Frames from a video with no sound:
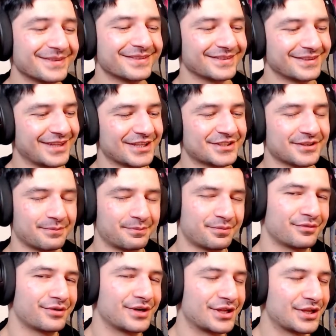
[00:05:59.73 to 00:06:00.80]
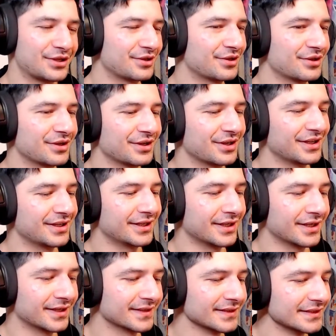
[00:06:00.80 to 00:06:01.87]
That's a pretty good
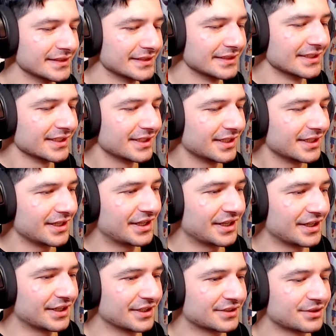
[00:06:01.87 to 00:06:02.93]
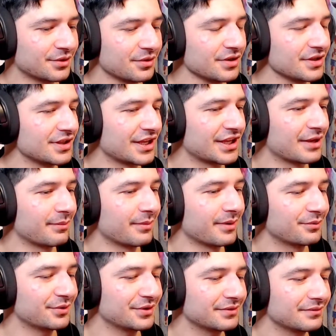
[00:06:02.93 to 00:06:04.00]
uh, uh, story they come up with.